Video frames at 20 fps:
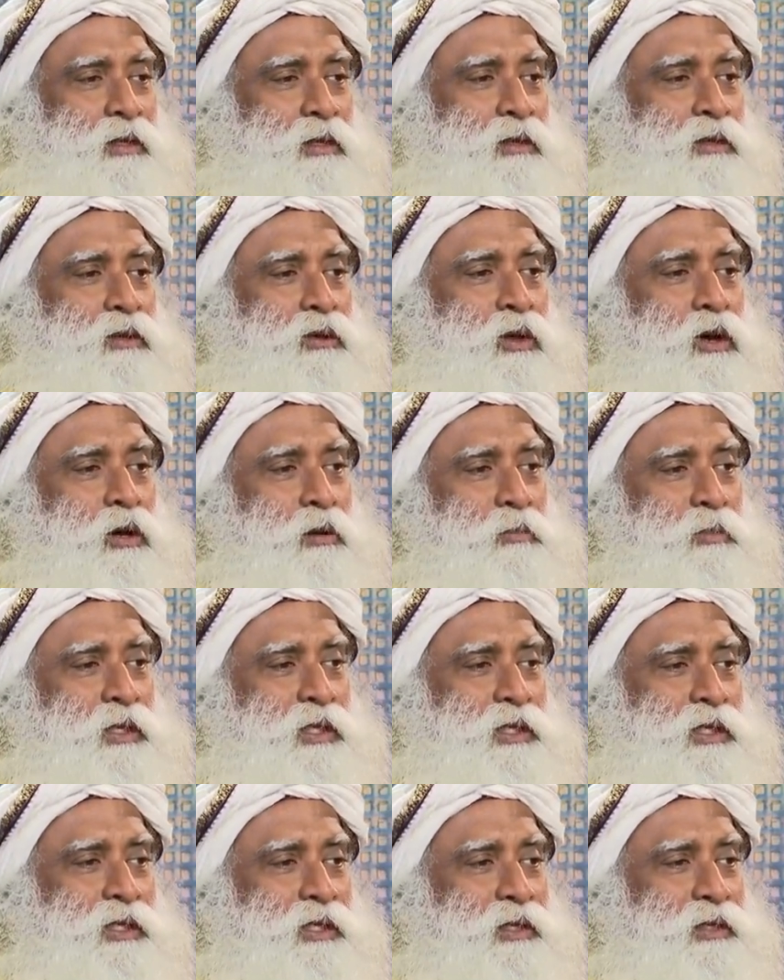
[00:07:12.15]

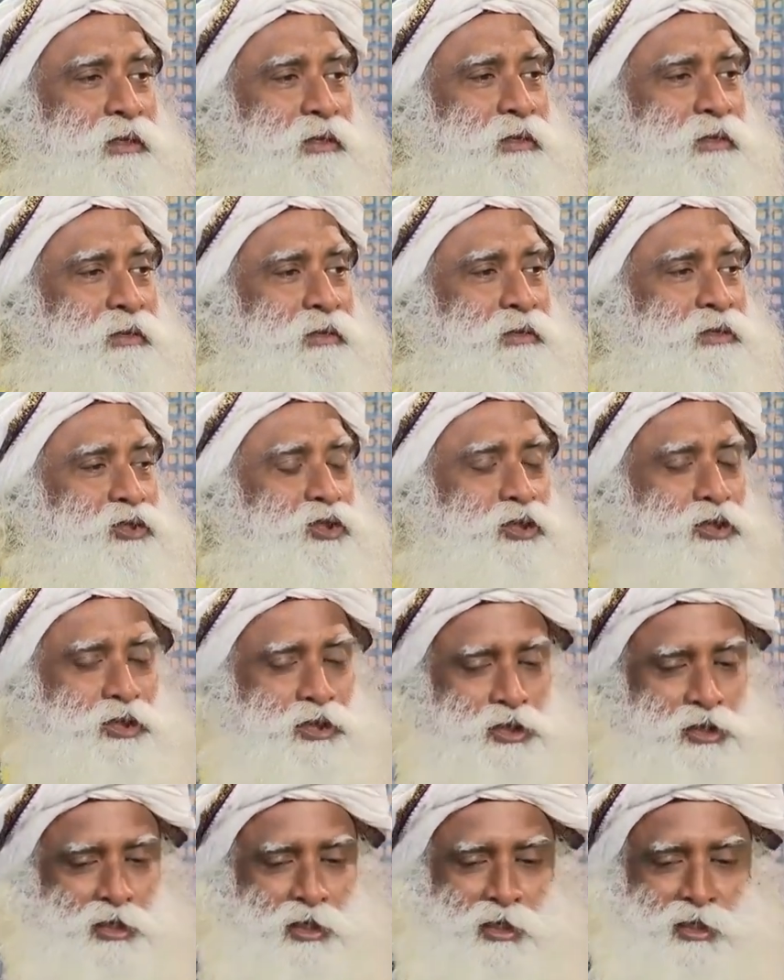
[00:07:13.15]
Normally,
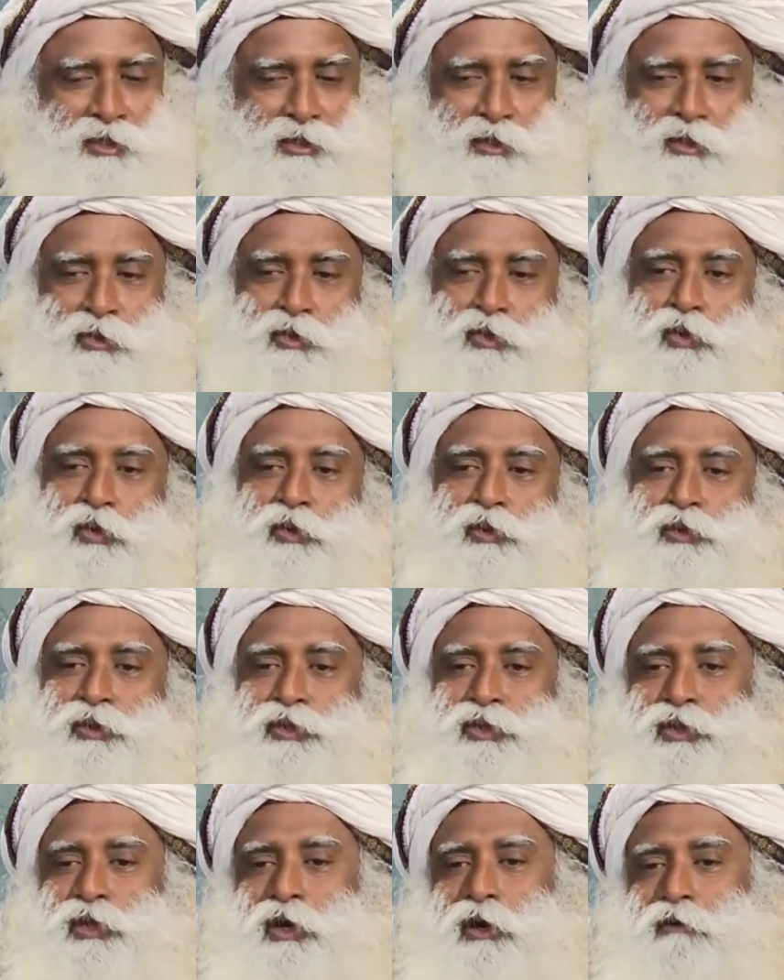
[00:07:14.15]
traditionally, the
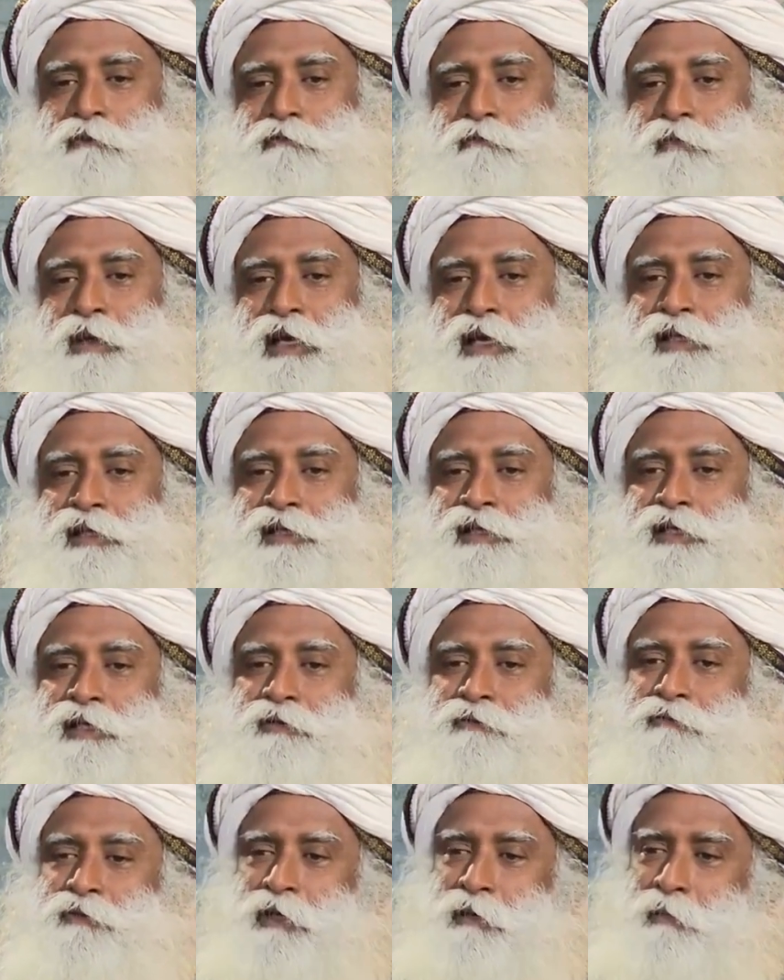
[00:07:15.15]
roles of males
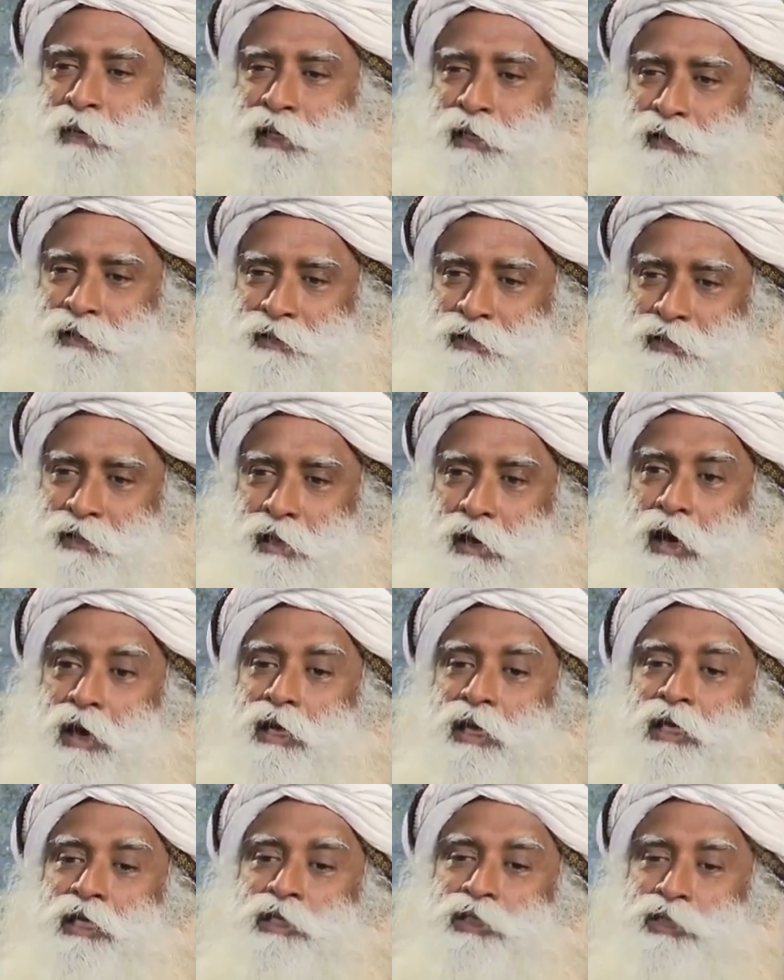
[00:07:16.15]
and females
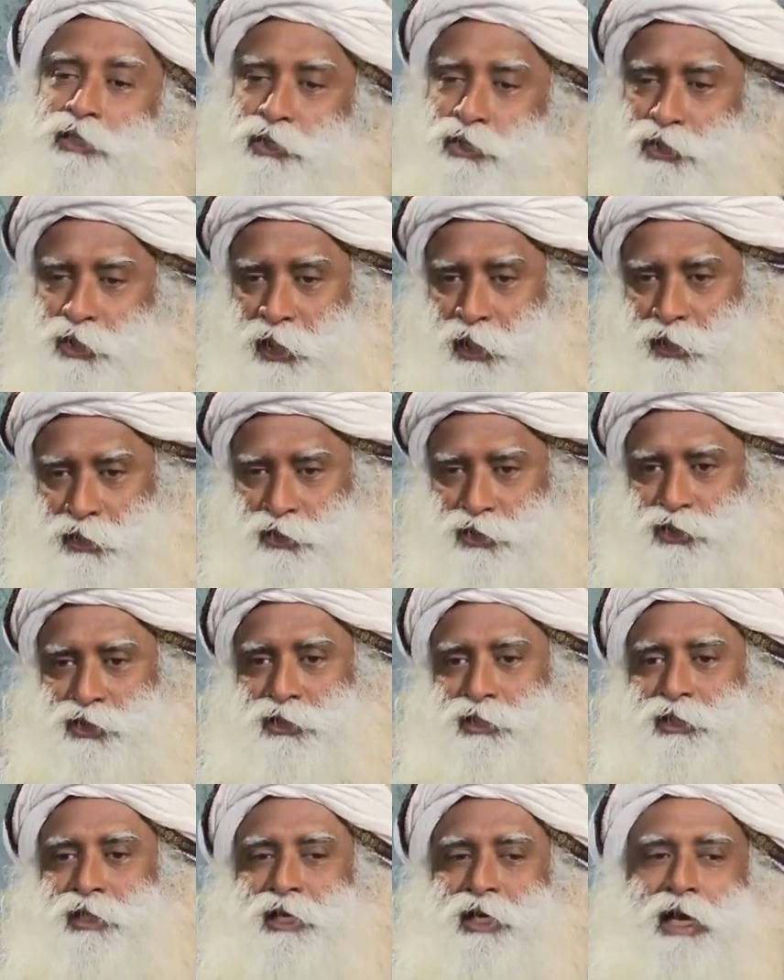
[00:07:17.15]
are
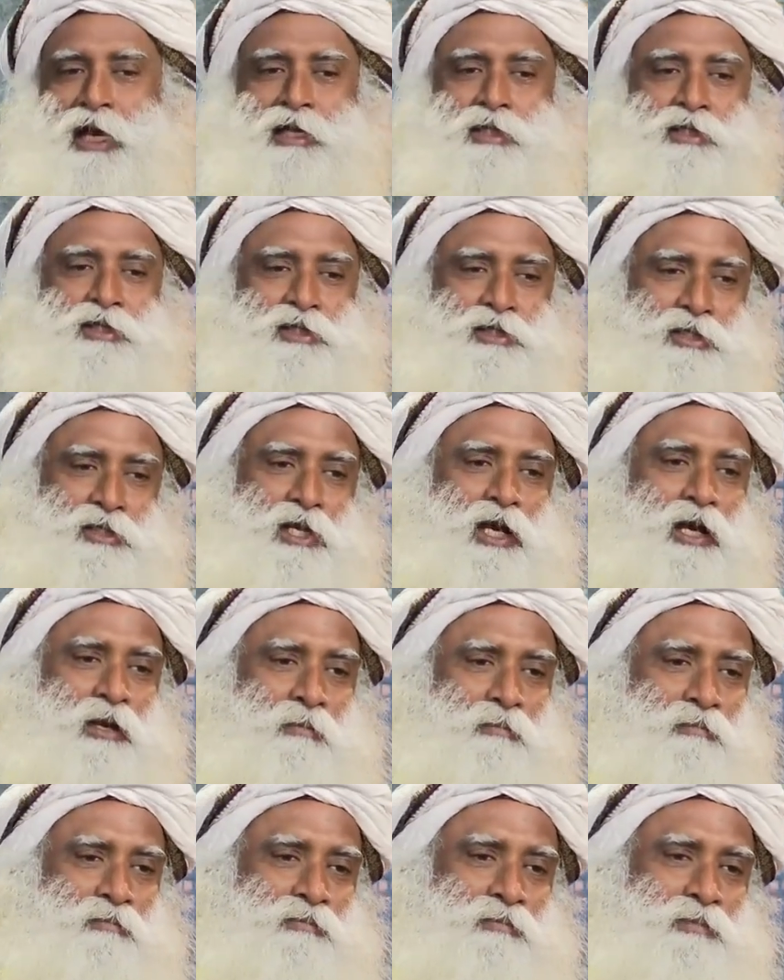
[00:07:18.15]
interchanged at this time.